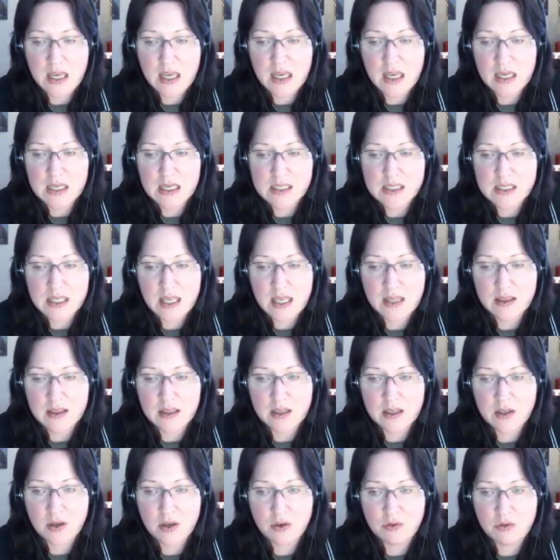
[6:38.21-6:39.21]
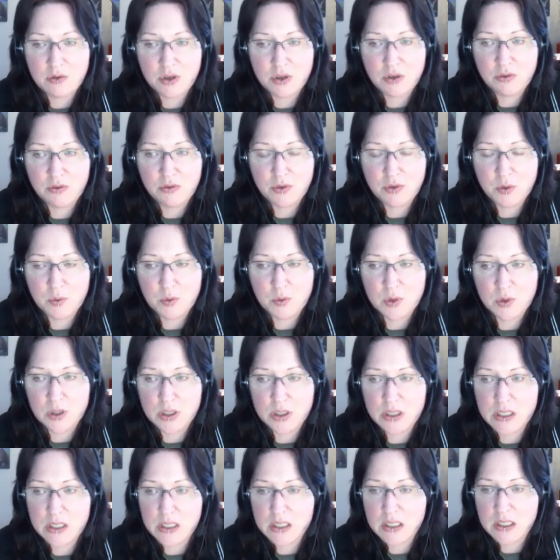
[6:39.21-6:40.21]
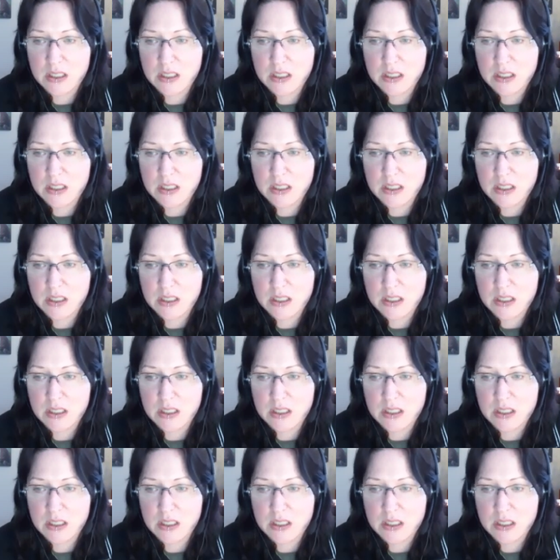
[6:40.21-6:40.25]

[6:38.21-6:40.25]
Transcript: It is said that no roof would